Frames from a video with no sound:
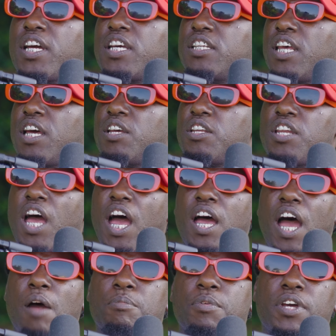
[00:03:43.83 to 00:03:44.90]
Cause that
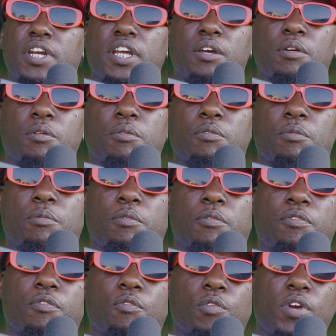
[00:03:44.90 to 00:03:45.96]
I, I put it.
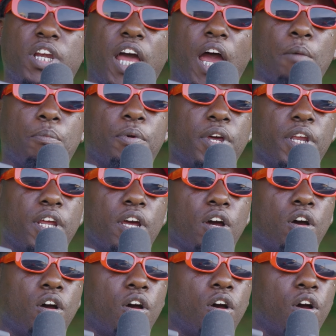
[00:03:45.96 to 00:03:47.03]
Really, I put it
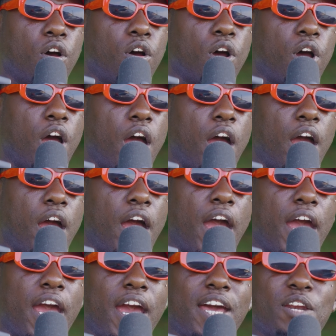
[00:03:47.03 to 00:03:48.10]
on. Um, uh, I
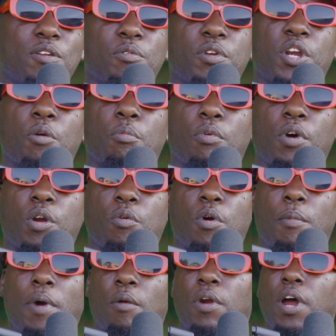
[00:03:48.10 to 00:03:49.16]
add Lil Brudda was
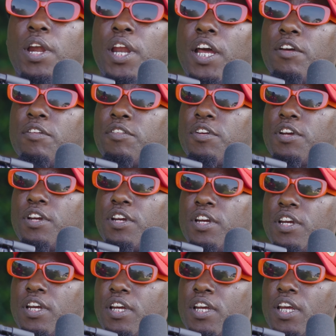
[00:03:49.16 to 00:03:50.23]
my rock name first.
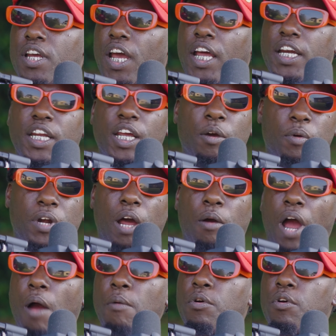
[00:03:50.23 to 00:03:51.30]
Right, right, right. And then when I
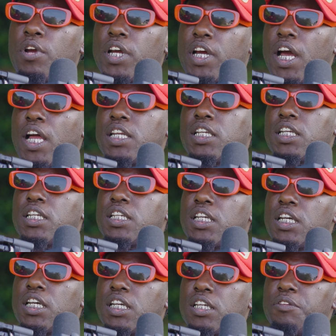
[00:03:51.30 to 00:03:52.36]
I was going to college at the
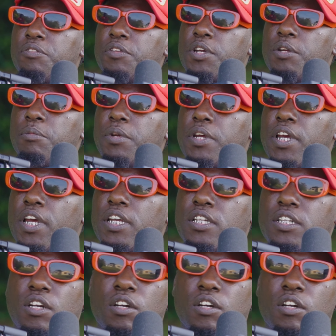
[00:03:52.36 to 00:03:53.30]
time, you feel me? Mm-hmm.